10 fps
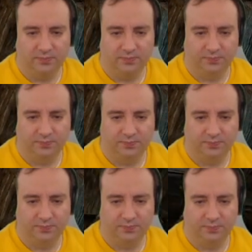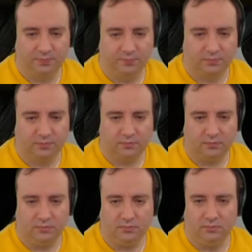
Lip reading: Nothing is said.